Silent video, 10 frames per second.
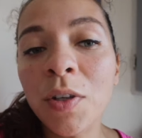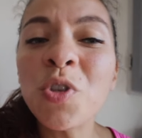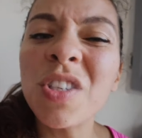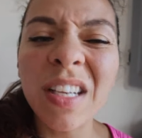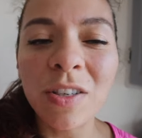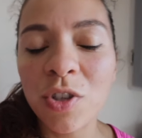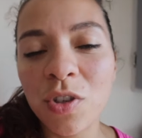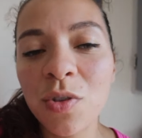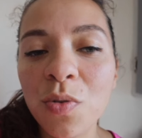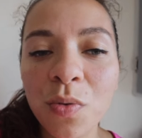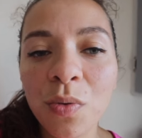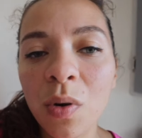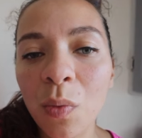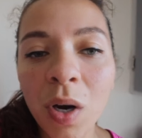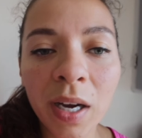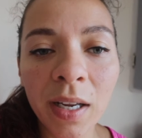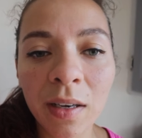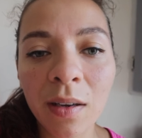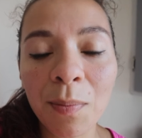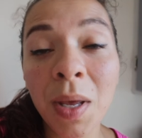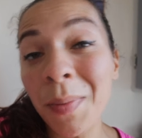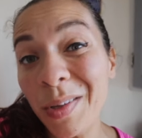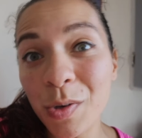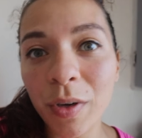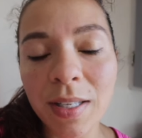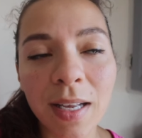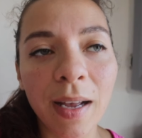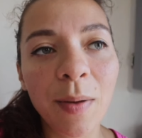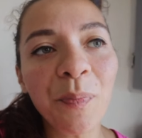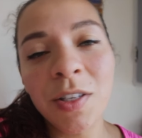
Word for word: Usually I'll just do one, maybe two at a time.